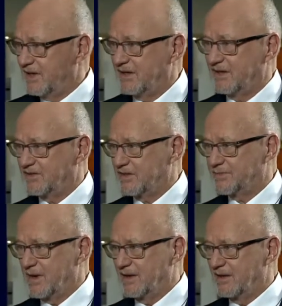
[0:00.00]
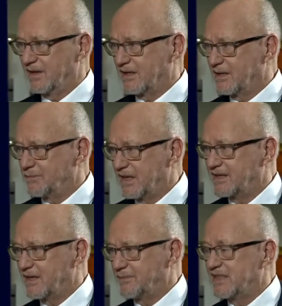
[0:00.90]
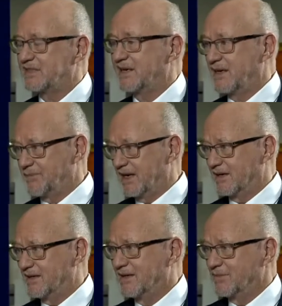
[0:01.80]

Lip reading: Year it's just been getting better and better and bigger.